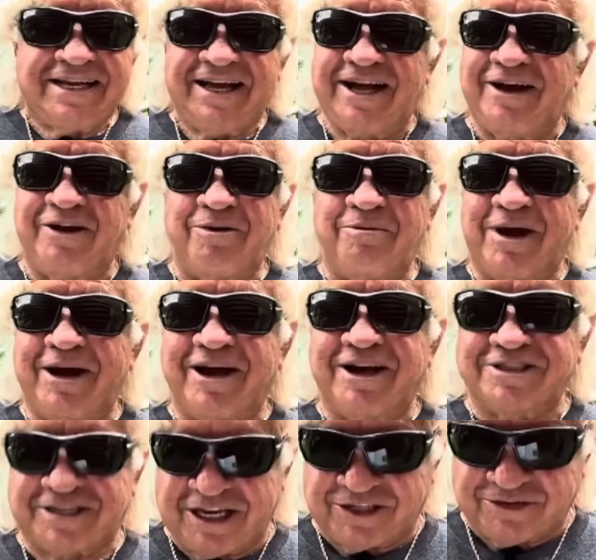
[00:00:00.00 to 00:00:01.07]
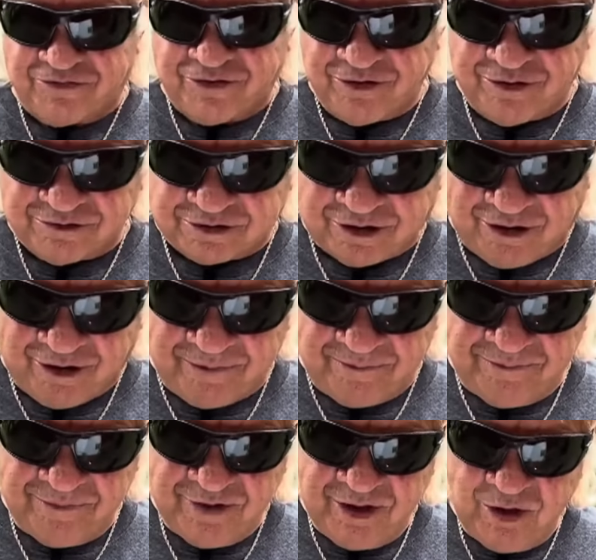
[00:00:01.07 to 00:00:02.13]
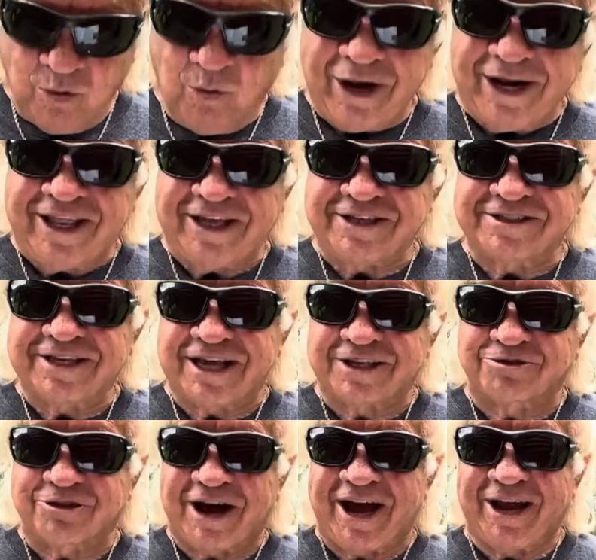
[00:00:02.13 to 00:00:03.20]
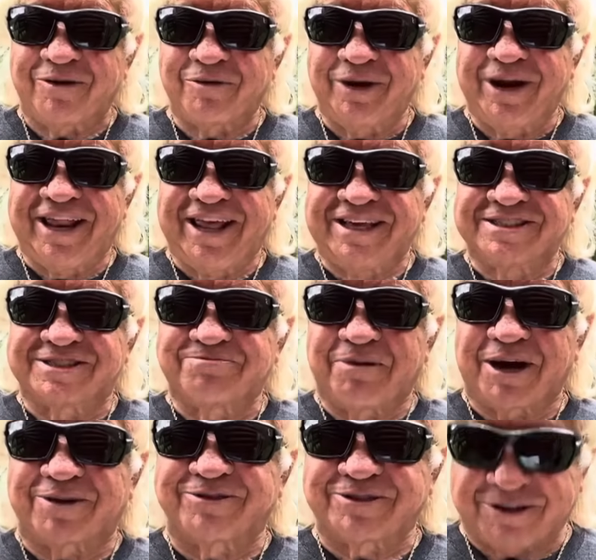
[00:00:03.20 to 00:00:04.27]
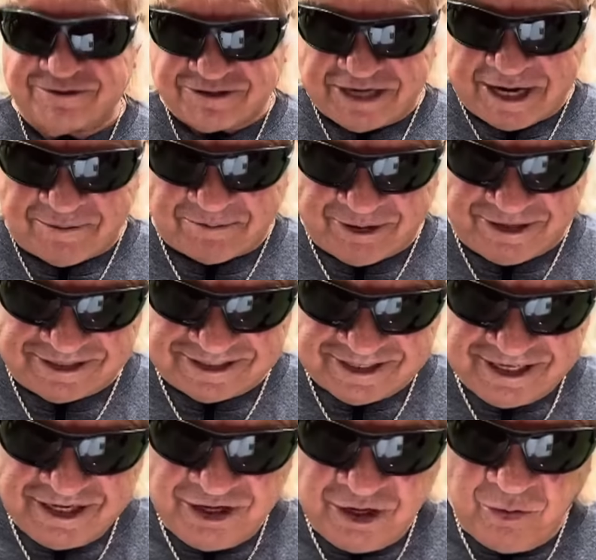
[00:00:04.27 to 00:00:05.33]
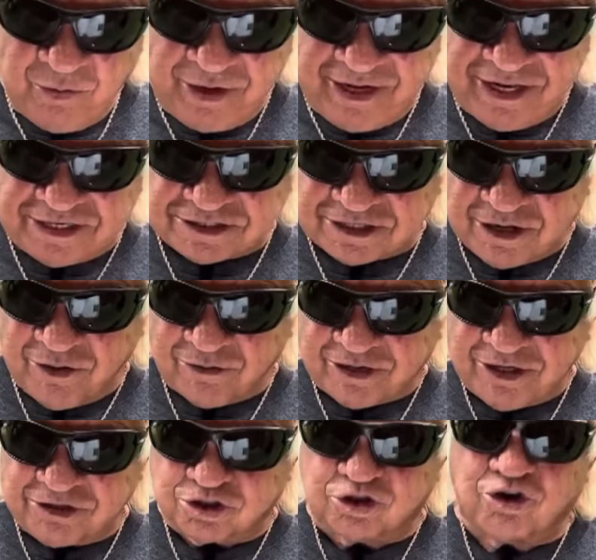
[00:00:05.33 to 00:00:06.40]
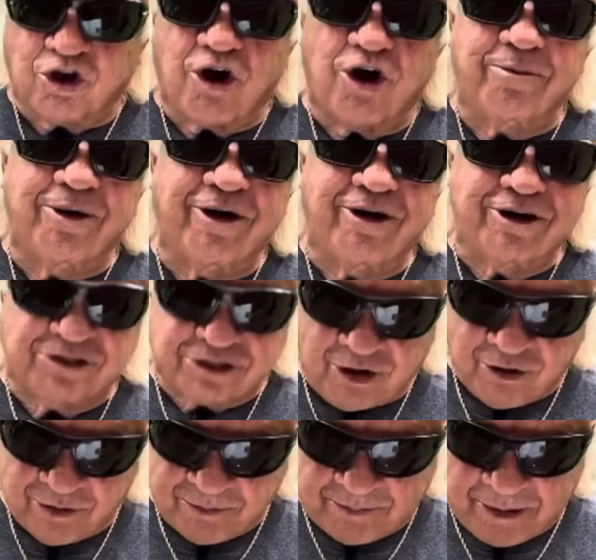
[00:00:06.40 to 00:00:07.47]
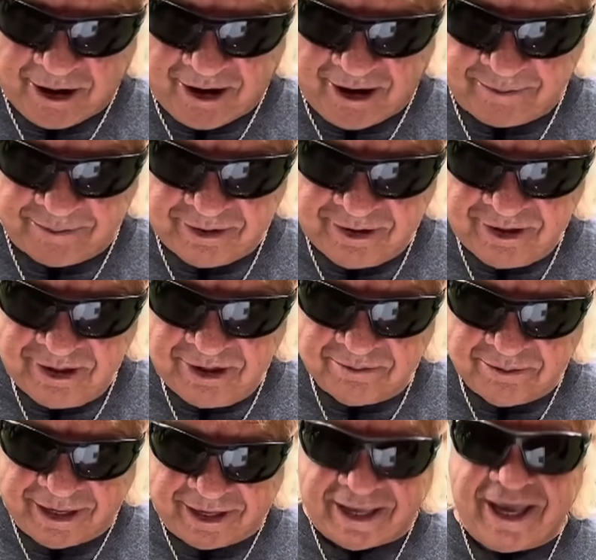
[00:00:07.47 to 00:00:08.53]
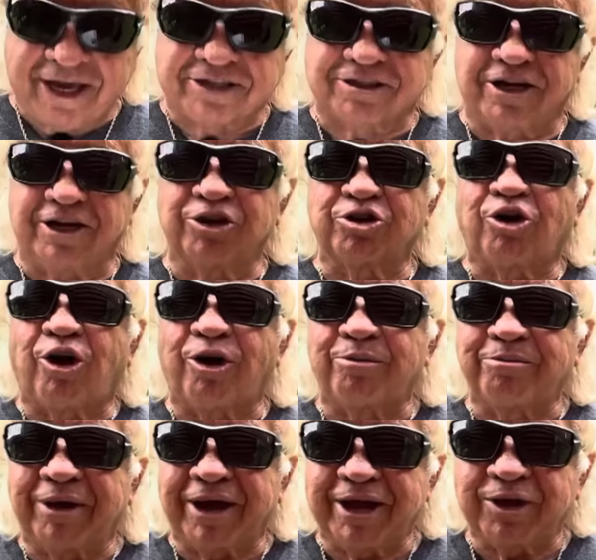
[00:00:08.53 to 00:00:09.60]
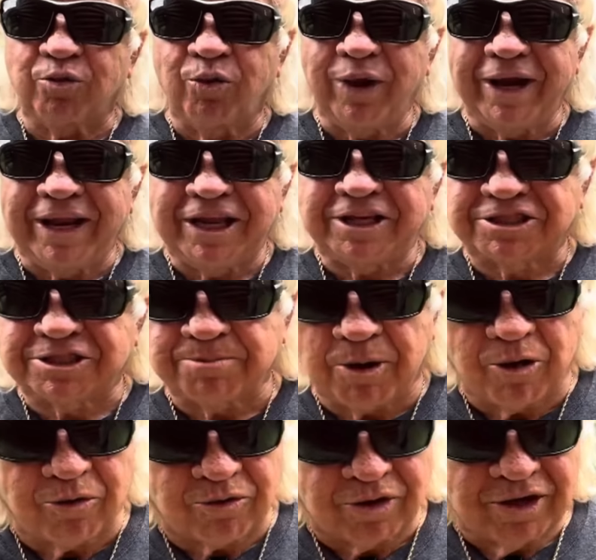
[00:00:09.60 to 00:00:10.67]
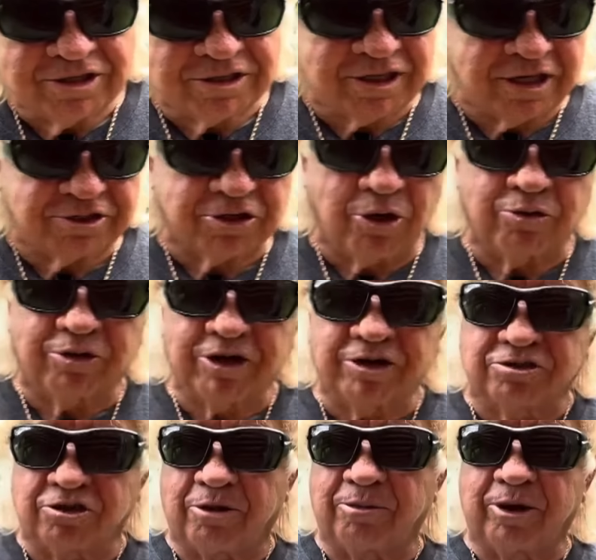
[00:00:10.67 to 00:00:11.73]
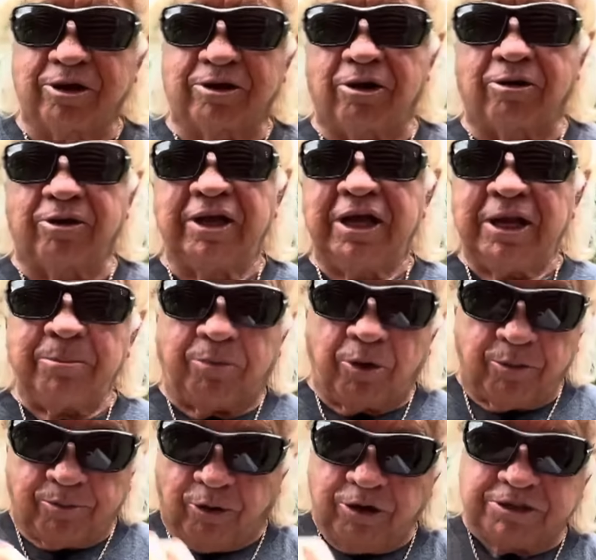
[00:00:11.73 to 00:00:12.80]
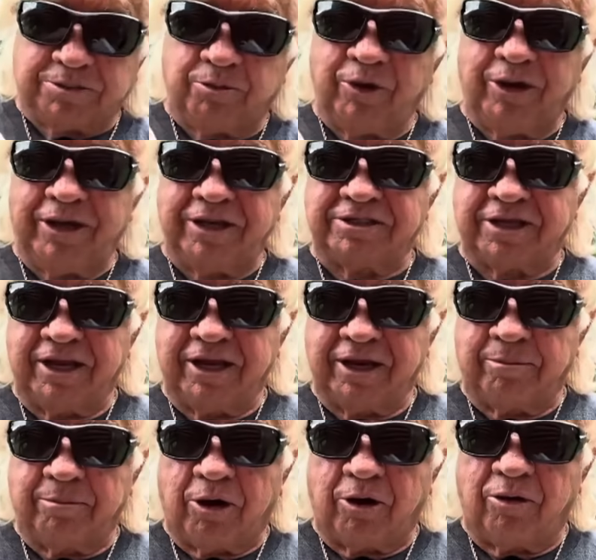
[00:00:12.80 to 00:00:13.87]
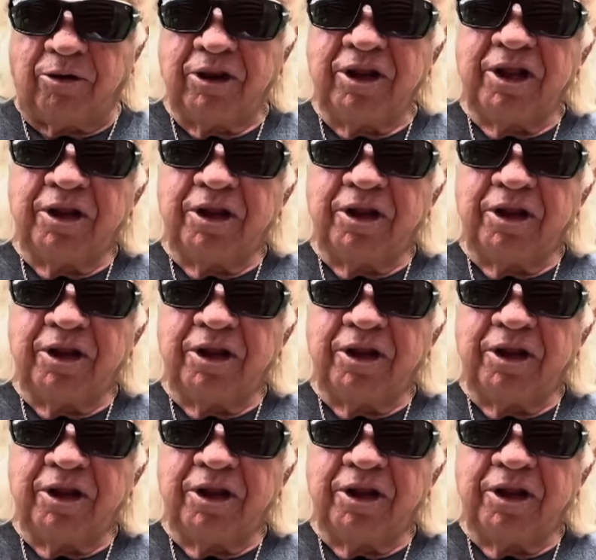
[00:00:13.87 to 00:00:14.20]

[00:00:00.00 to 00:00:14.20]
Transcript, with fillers: Oh my gosh, catch a few of those carp. Wheaties, that's right, Wheaties, breakfast of champions. Wheaties soaked in strawberry soda pop make excellent carp bait. Wheaties smoked, soaked in strawberry soda. Pour, pour some Wheaties in a bowl,